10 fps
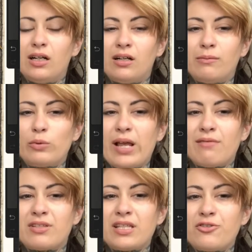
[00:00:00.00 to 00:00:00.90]
we have
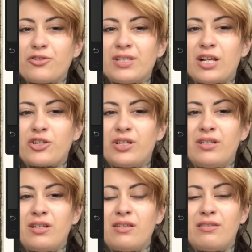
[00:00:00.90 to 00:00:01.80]
this
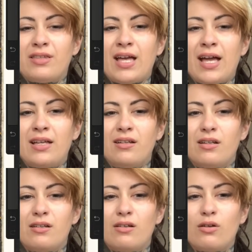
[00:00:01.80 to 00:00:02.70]
intersection that
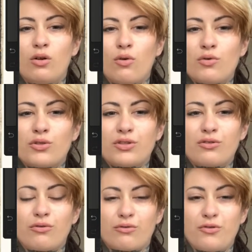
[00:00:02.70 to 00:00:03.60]
goes
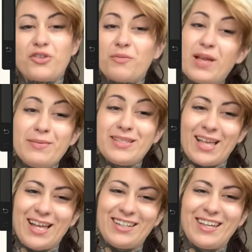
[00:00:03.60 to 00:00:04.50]
through the baby's
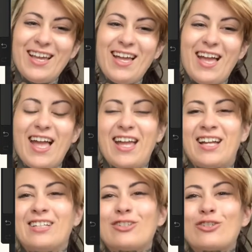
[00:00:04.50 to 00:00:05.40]
head
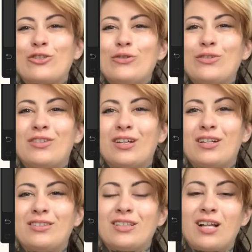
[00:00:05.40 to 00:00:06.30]
and to
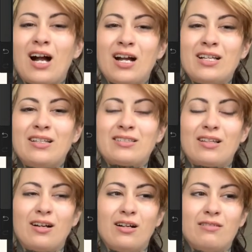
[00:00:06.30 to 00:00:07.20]
the guise
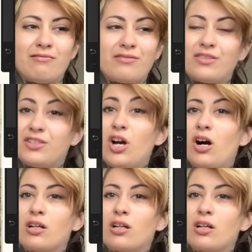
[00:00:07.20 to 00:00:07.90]
of the dog.